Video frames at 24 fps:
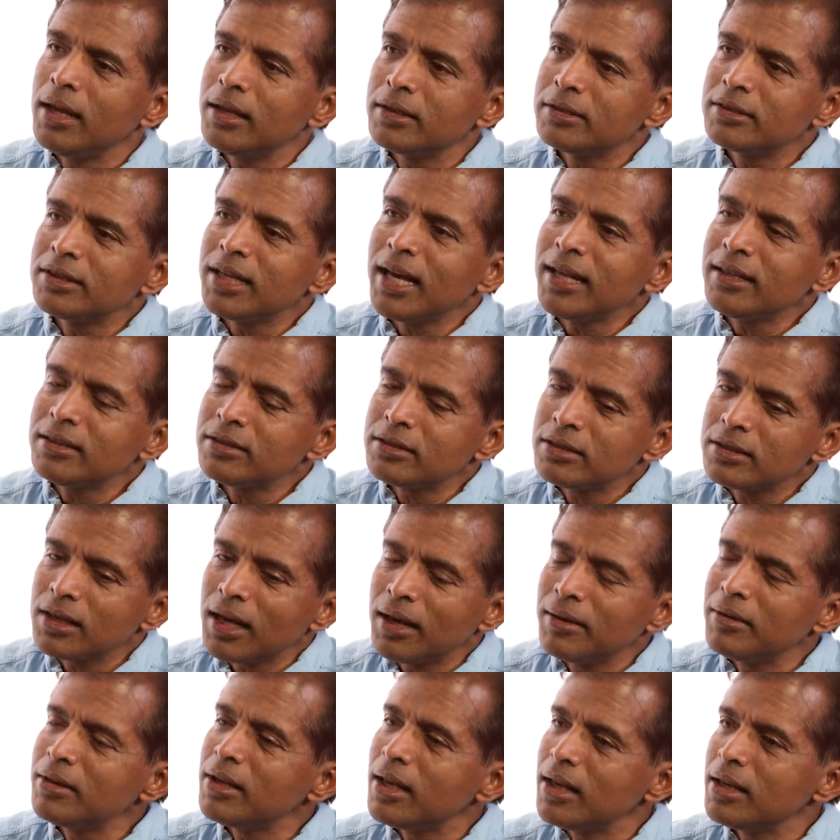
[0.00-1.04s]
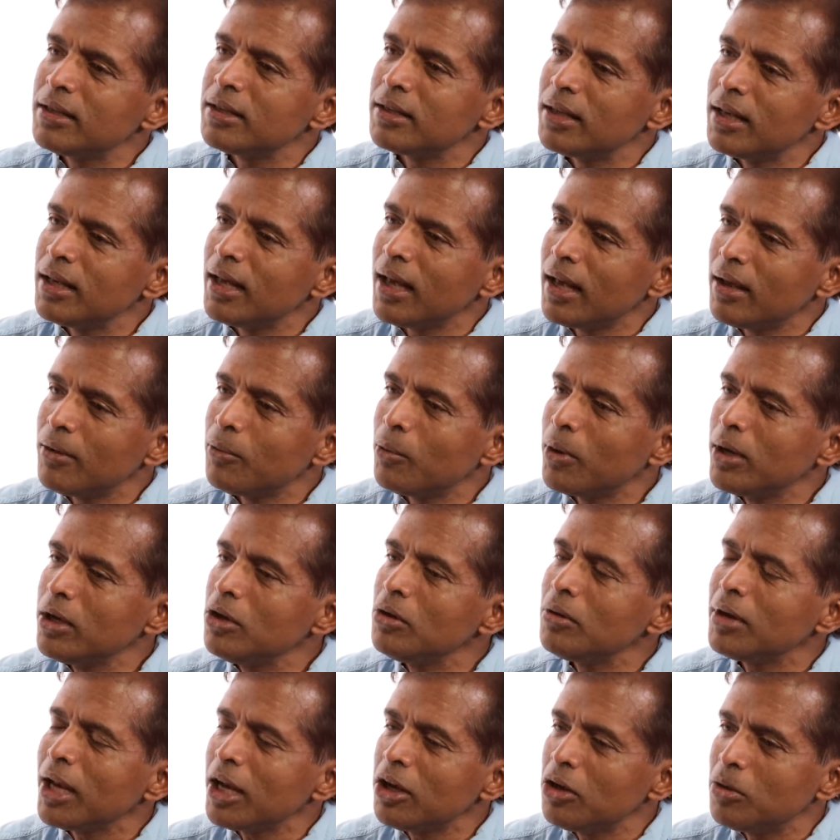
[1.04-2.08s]
in a sense, it, it, it,
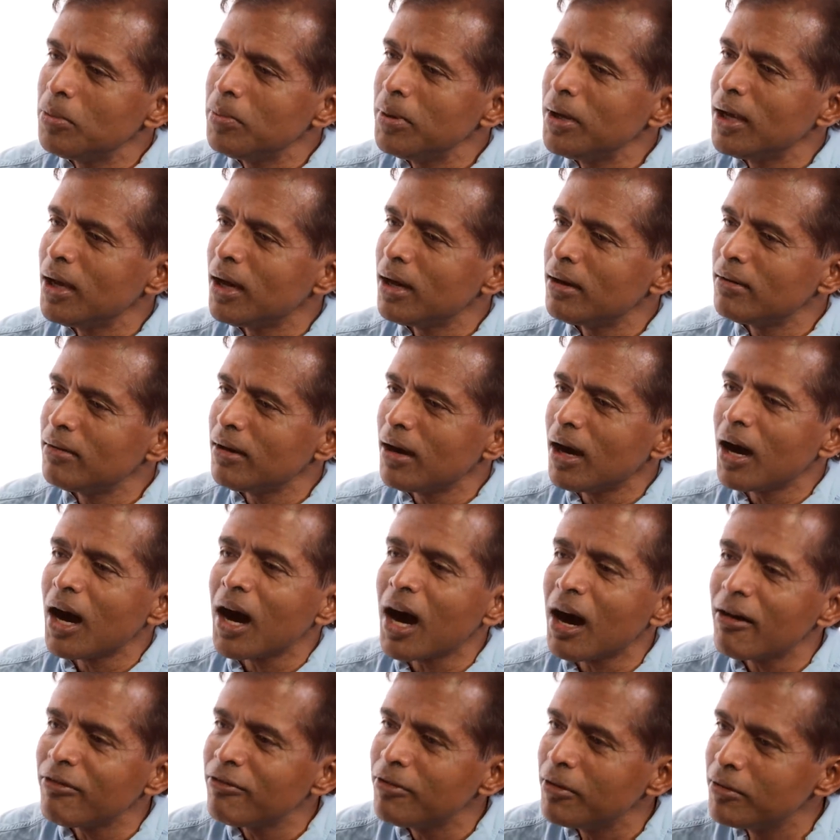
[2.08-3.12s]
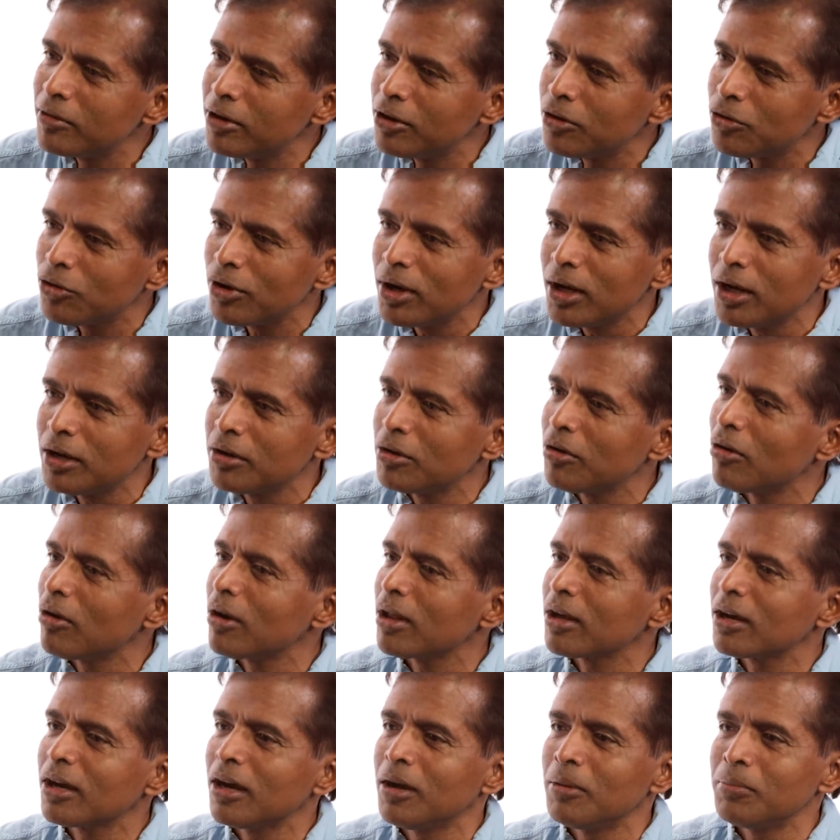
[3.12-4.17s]
when you get to be a half a trillion
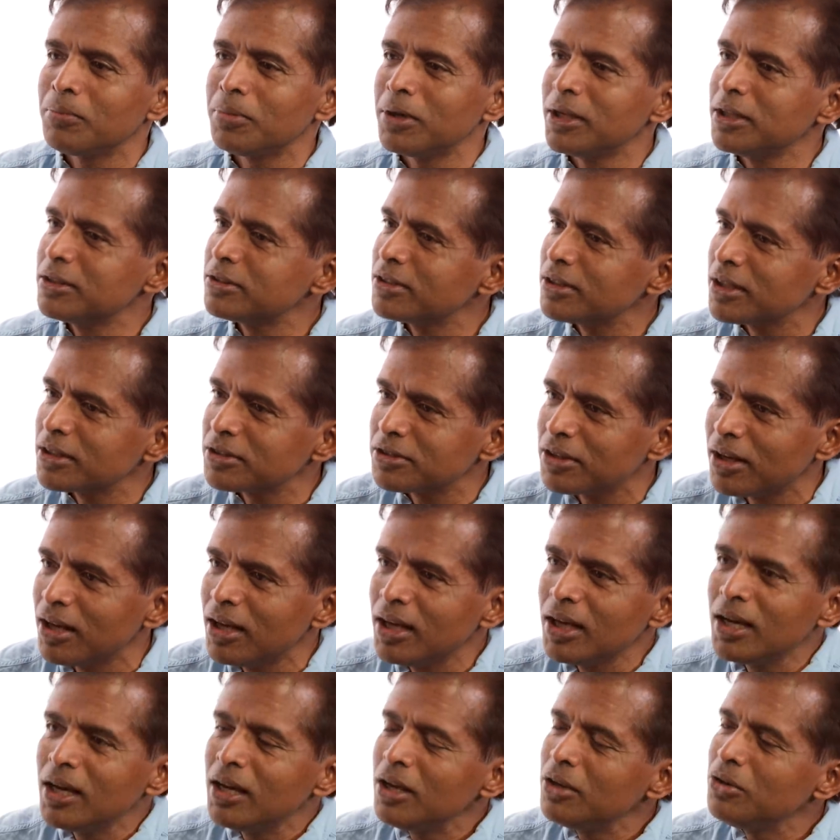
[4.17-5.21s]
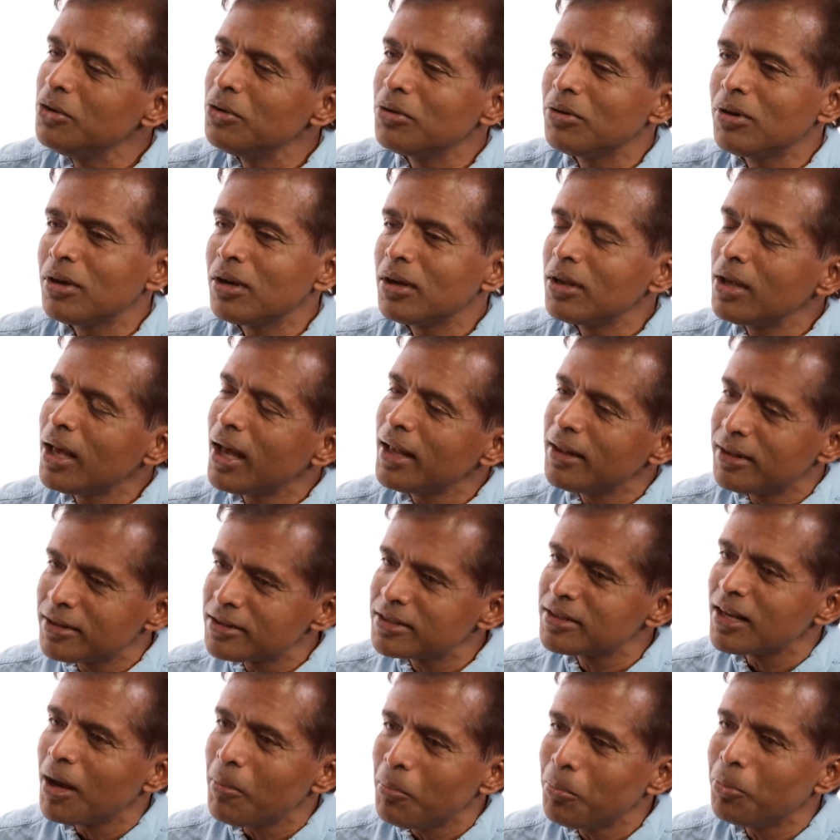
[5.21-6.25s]
dollar company, 6 mm-hmm. you
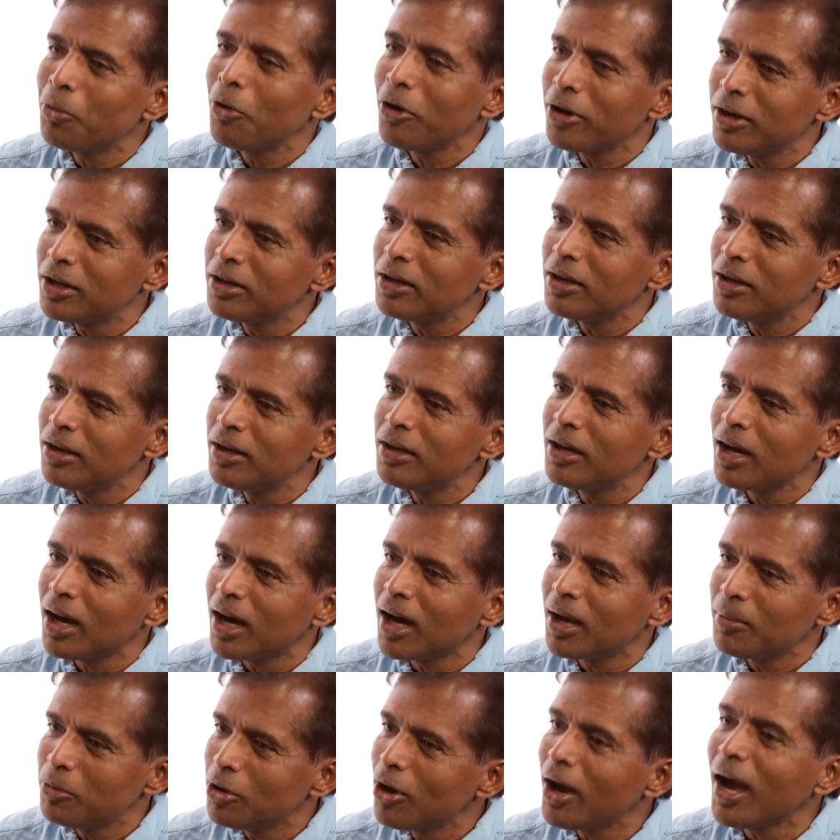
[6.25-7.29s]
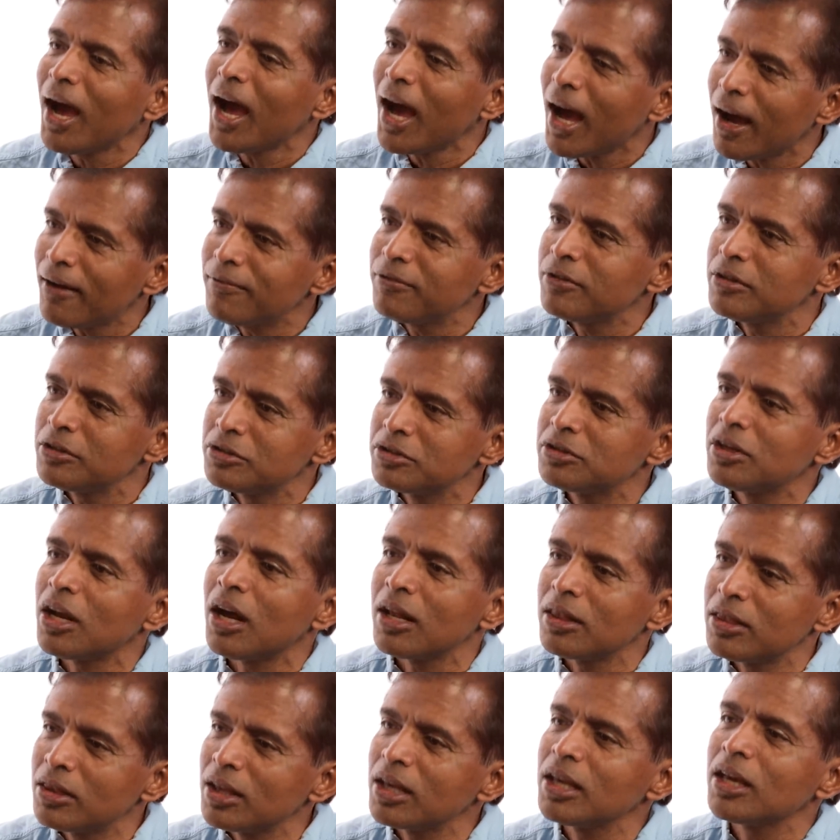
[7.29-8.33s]
at some point in time you have to
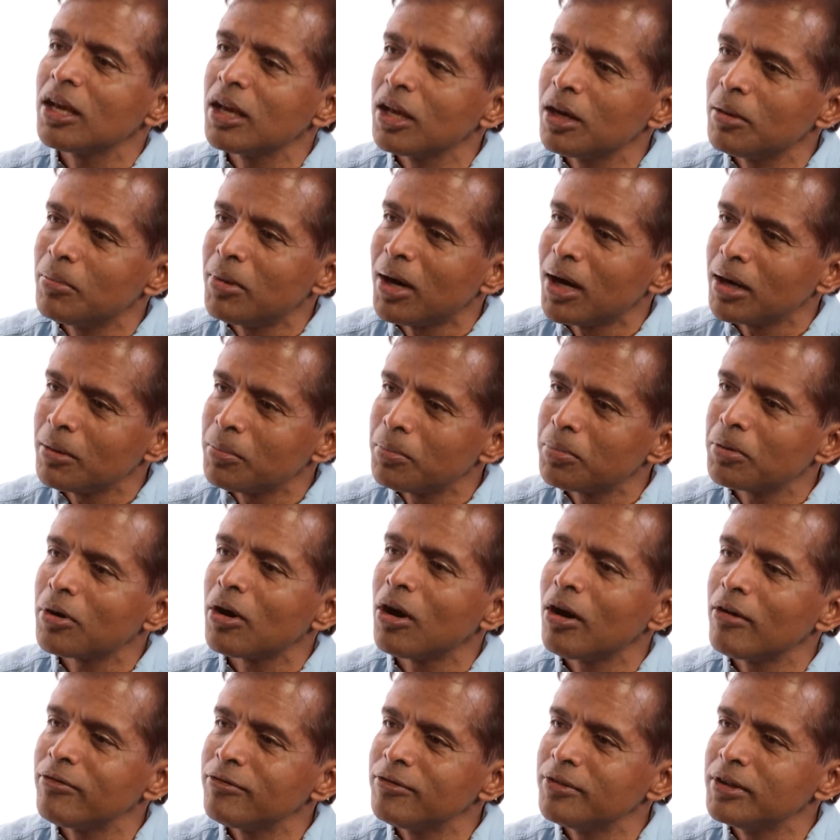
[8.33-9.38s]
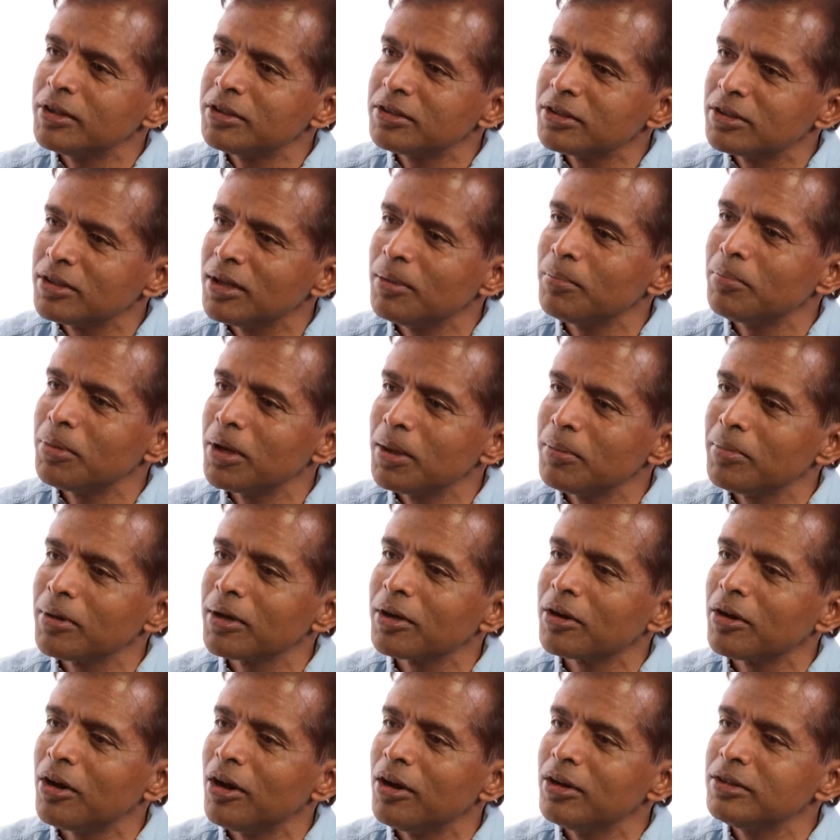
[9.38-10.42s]
start thinking about profits simply
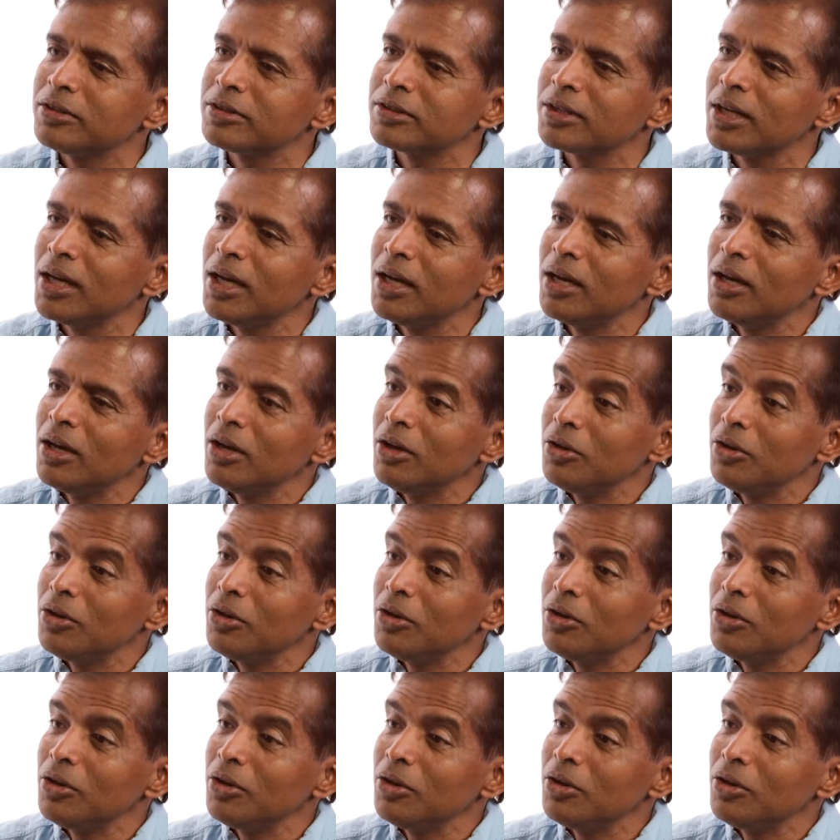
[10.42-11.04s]
because